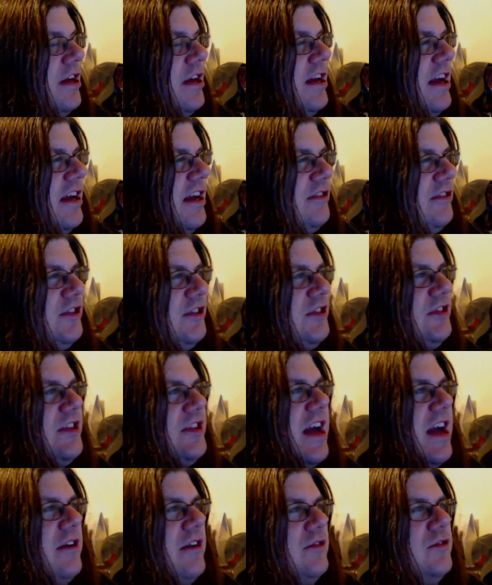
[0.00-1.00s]
It just
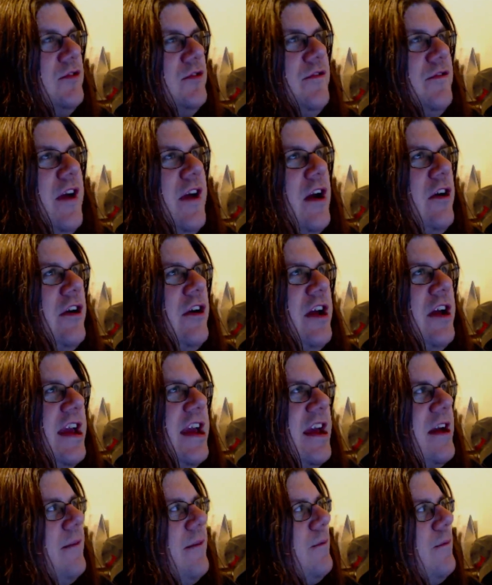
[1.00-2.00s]
sounds very
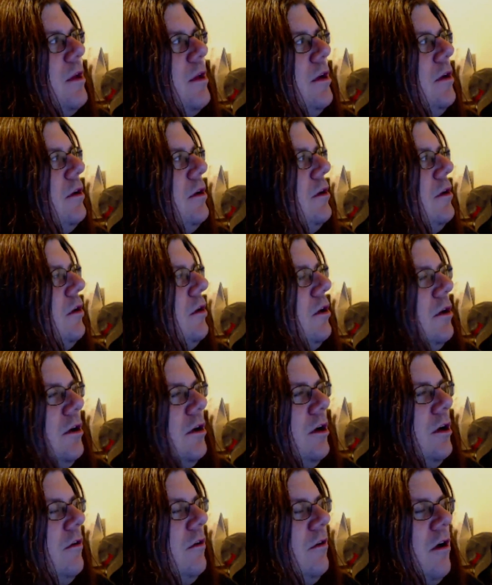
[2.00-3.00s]

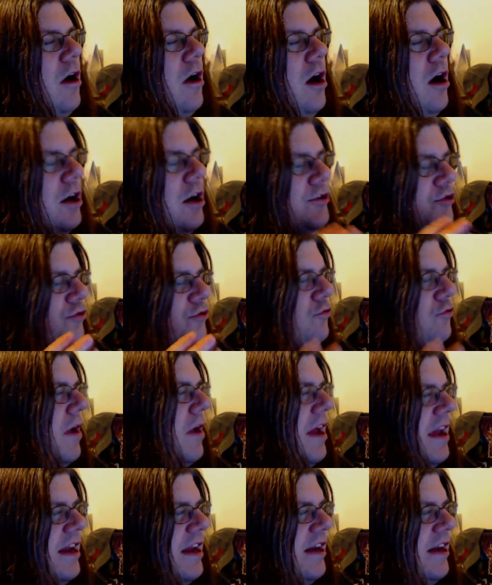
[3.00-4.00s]

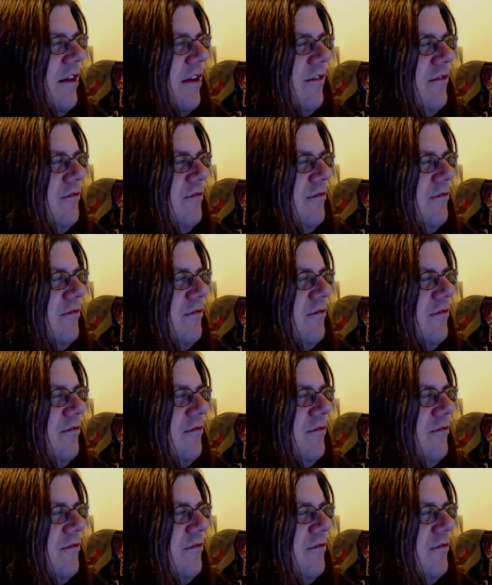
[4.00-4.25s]
untrained and